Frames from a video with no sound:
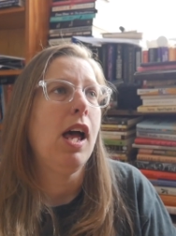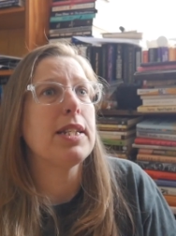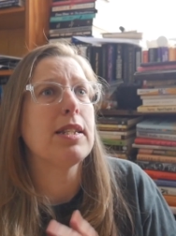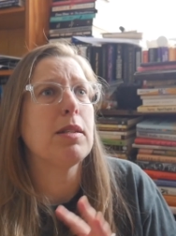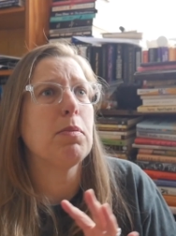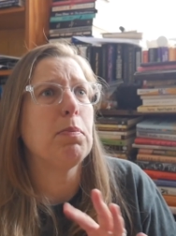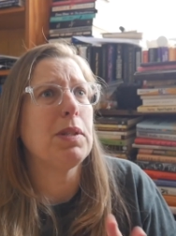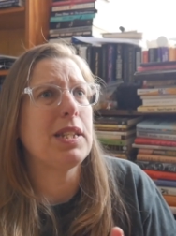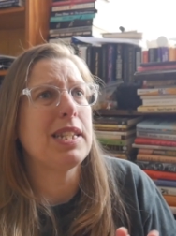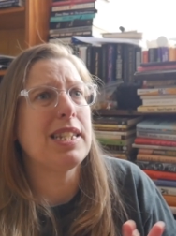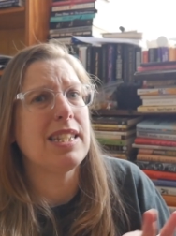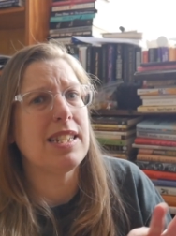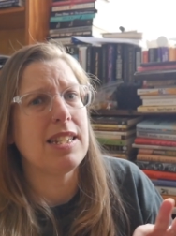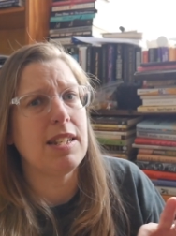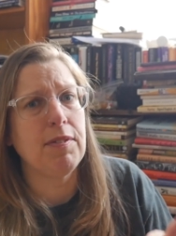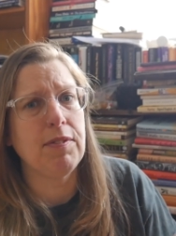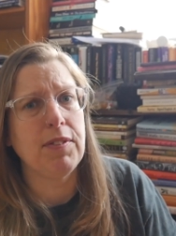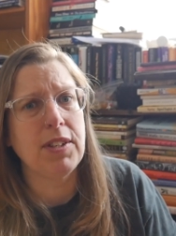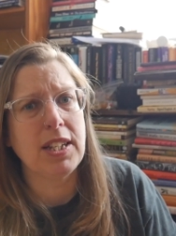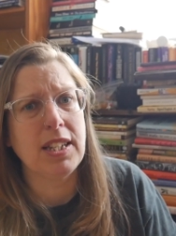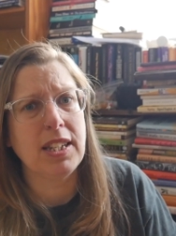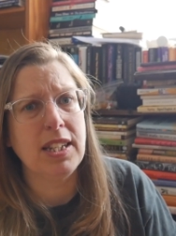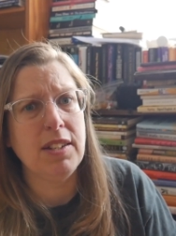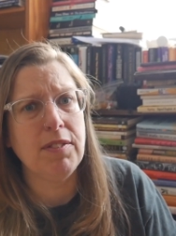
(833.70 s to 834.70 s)

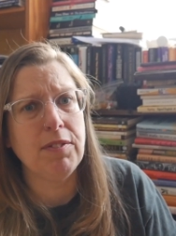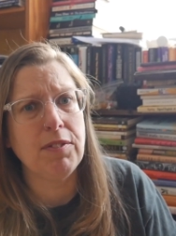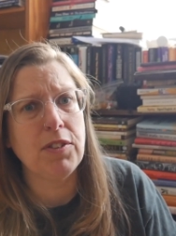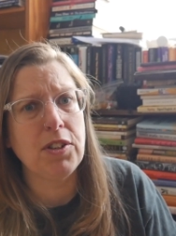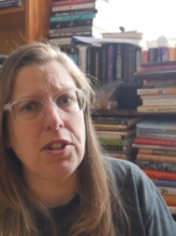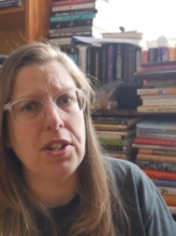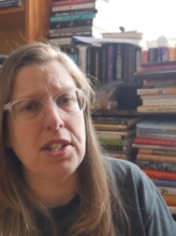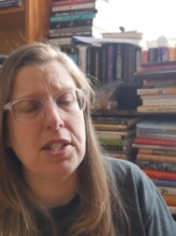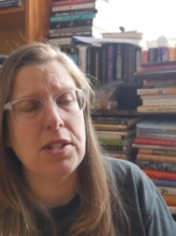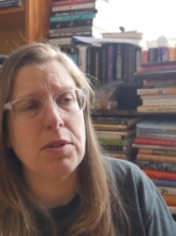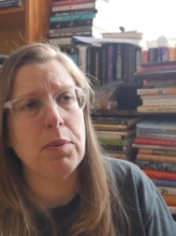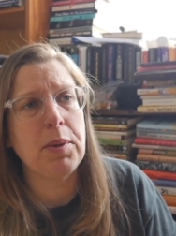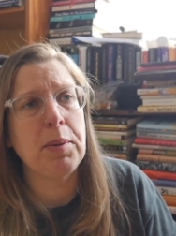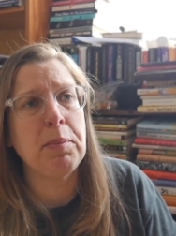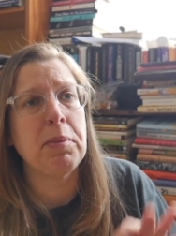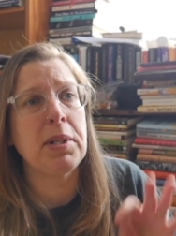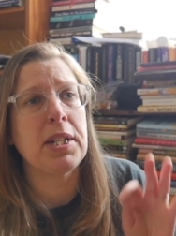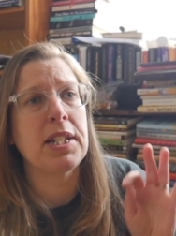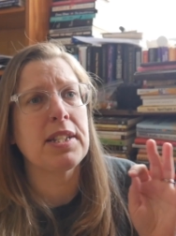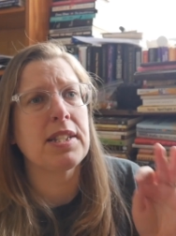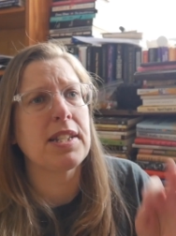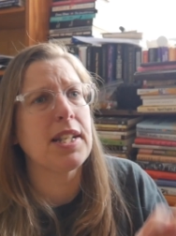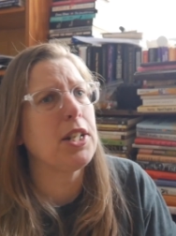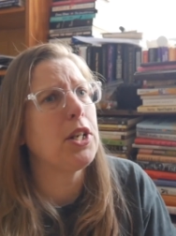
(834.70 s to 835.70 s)
specifically for this one
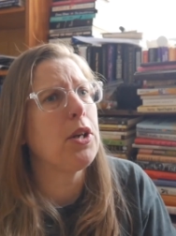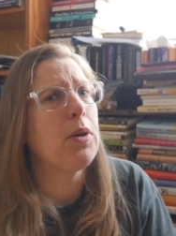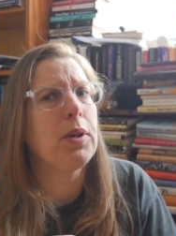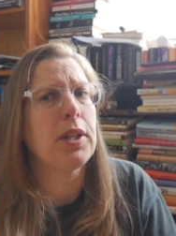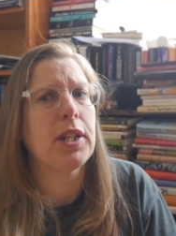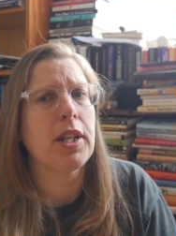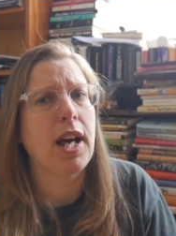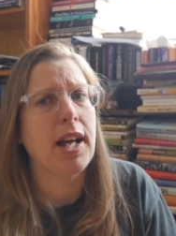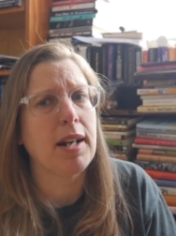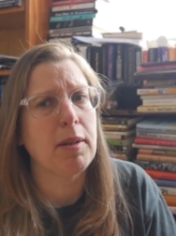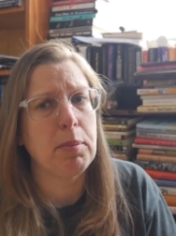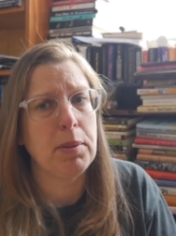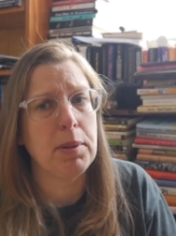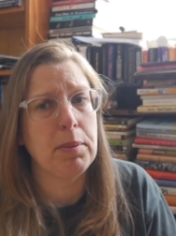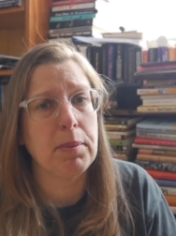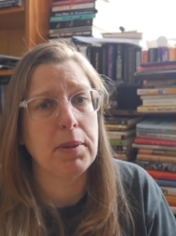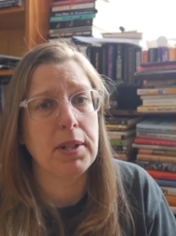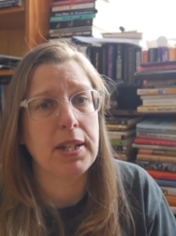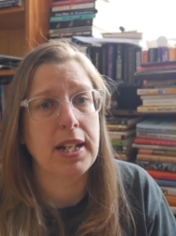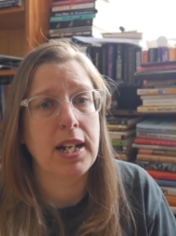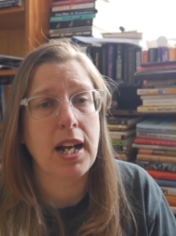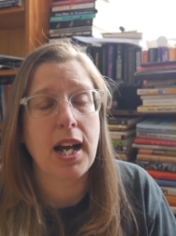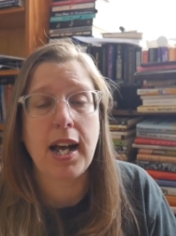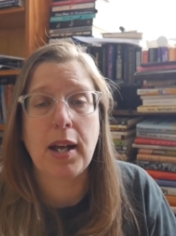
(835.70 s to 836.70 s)
because I know a lot of people
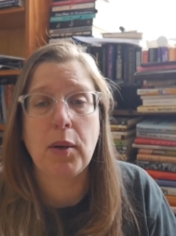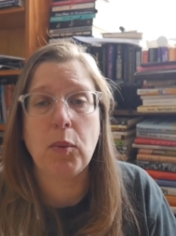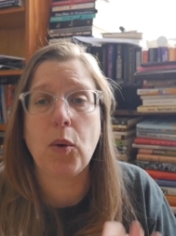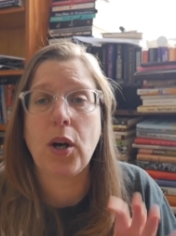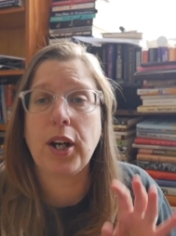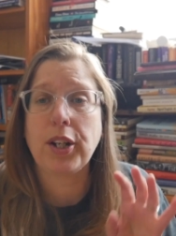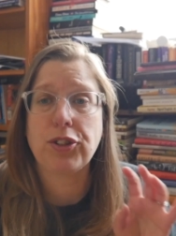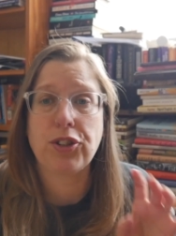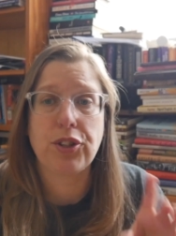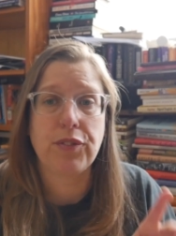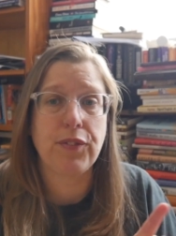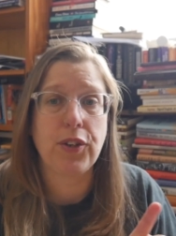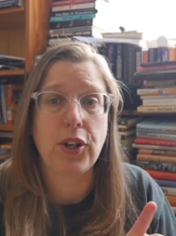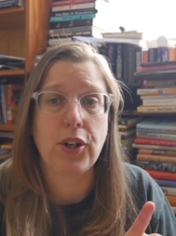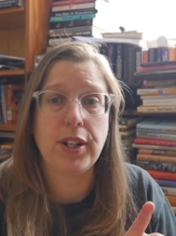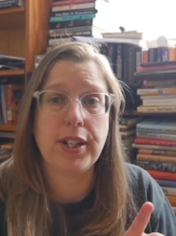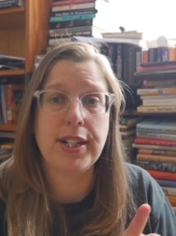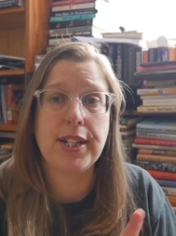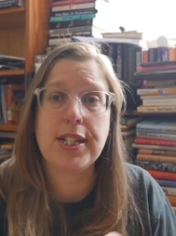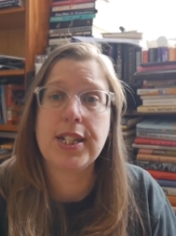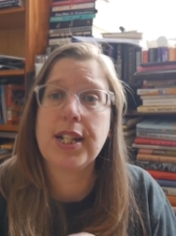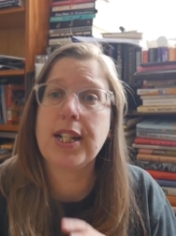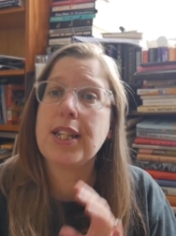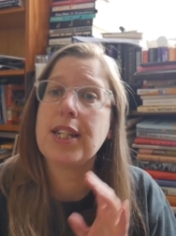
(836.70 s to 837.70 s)
that I watch have
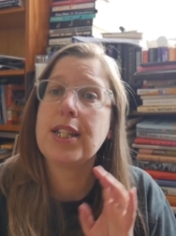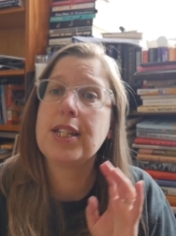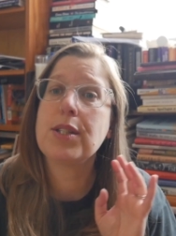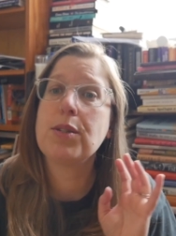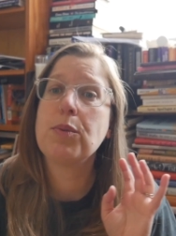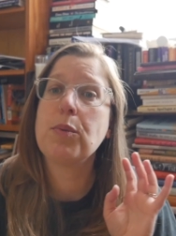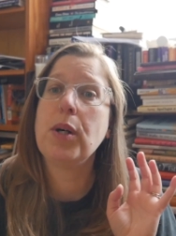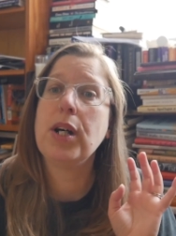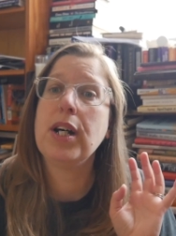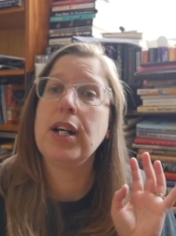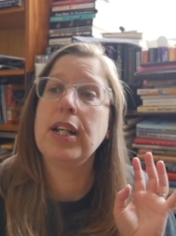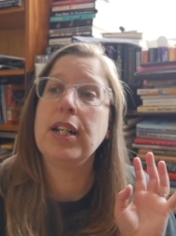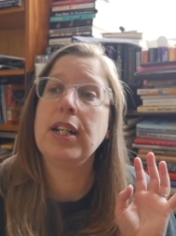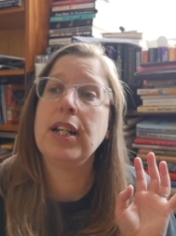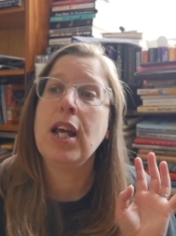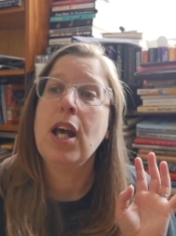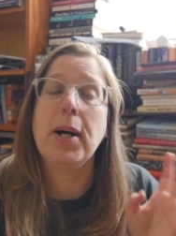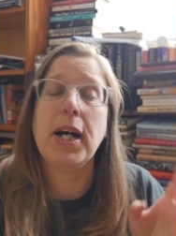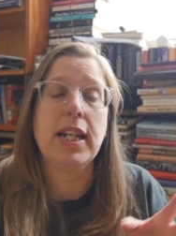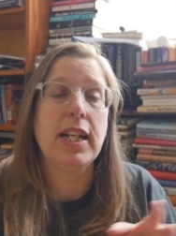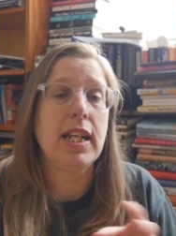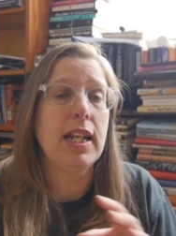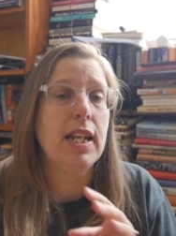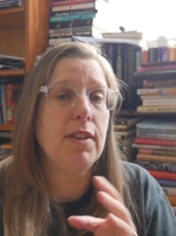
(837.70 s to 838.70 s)
already done this one
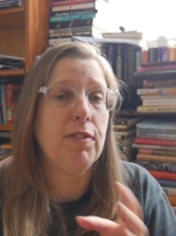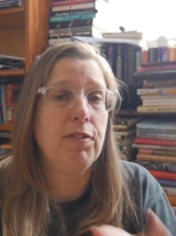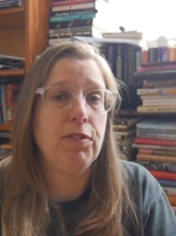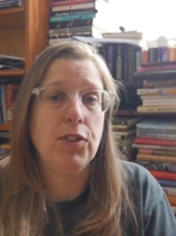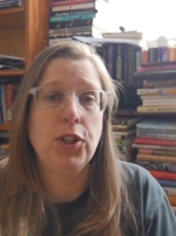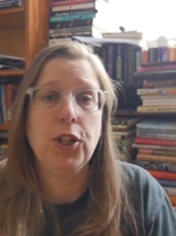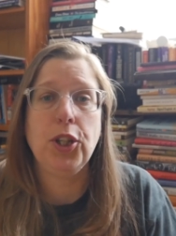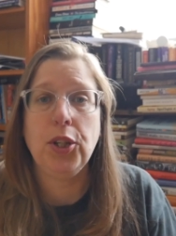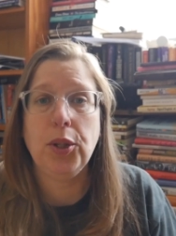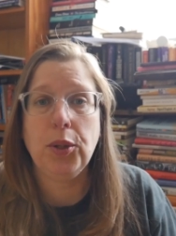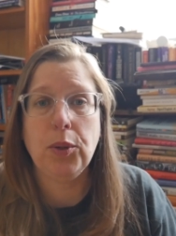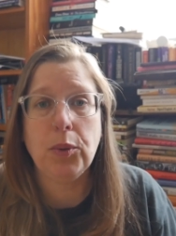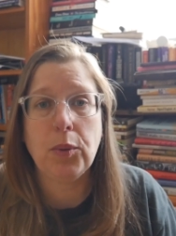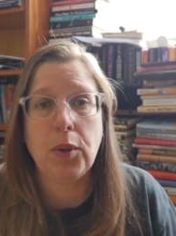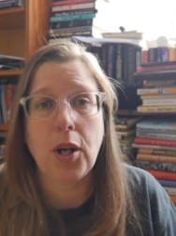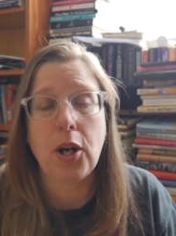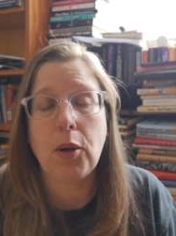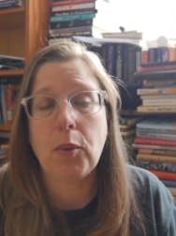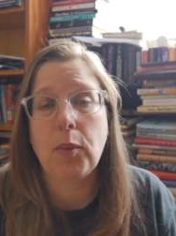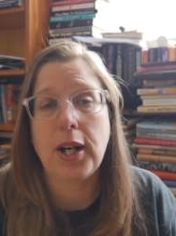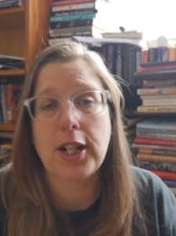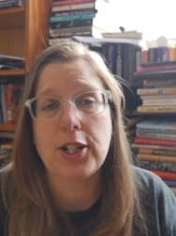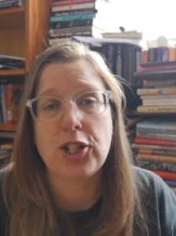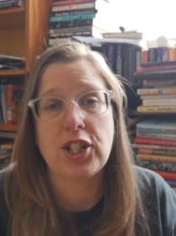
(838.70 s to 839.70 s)
but if you are
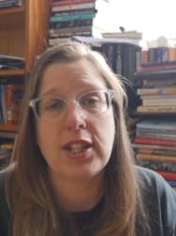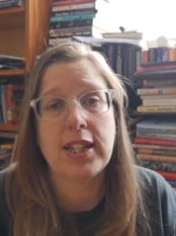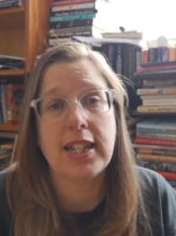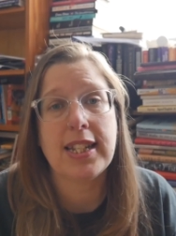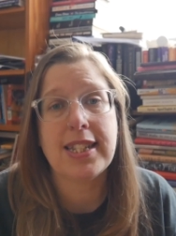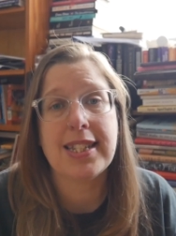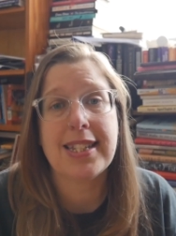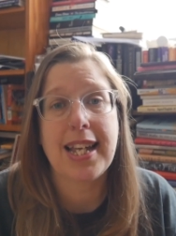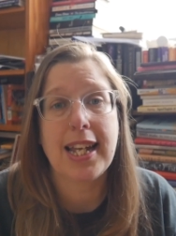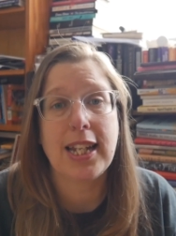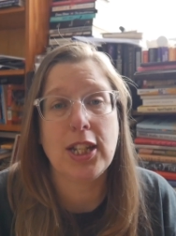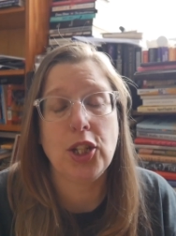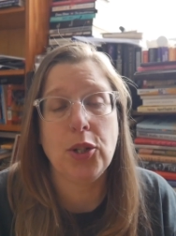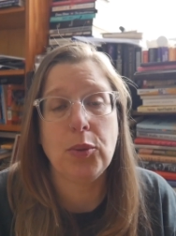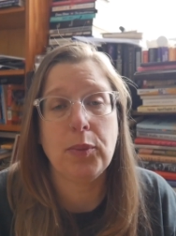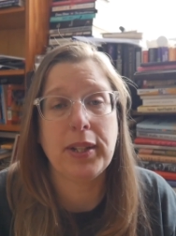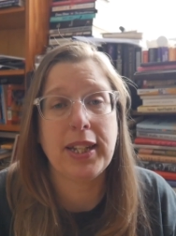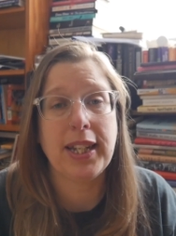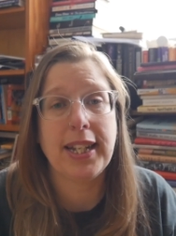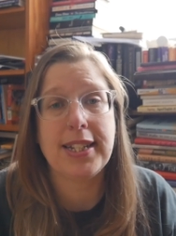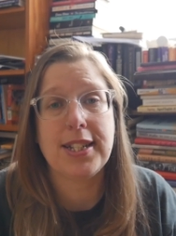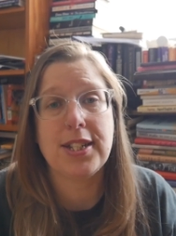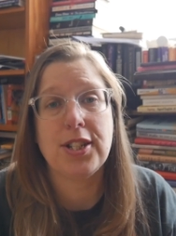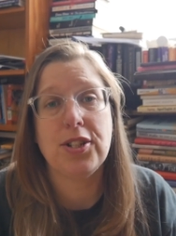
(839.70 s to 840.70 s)
watching this and you would
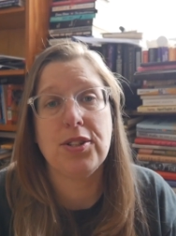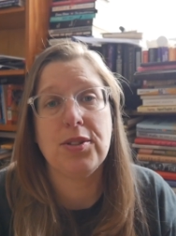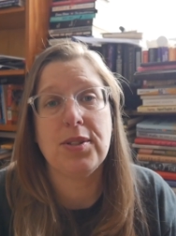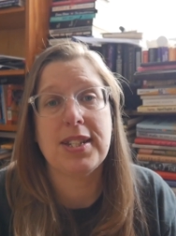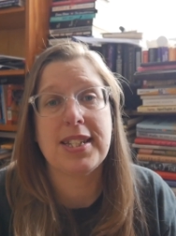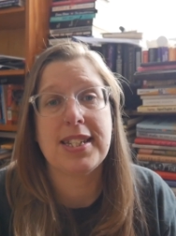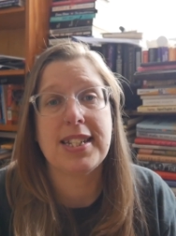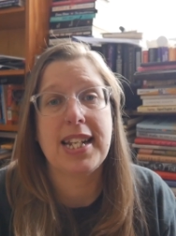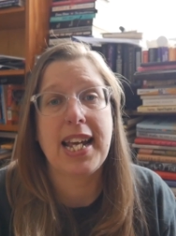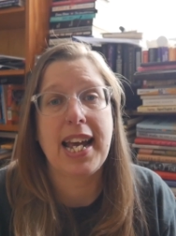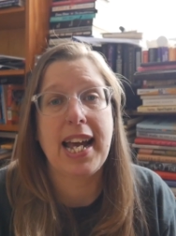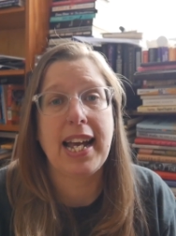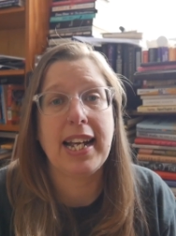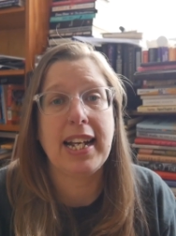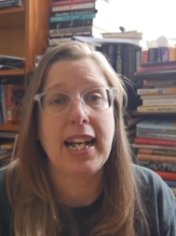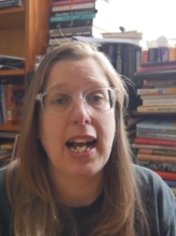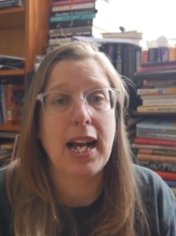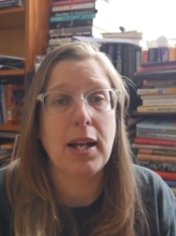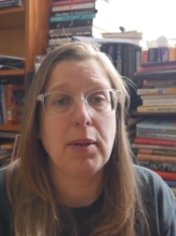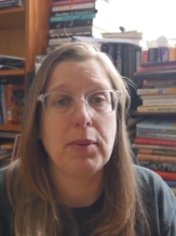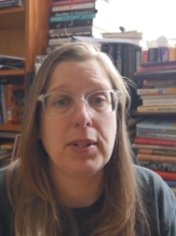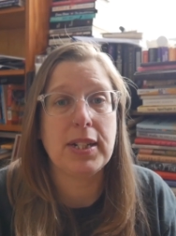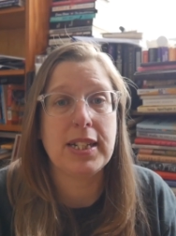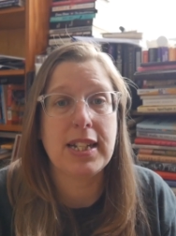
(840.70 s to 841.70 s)
like to do this tag
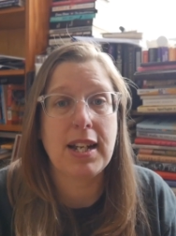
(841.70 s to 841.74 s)
I would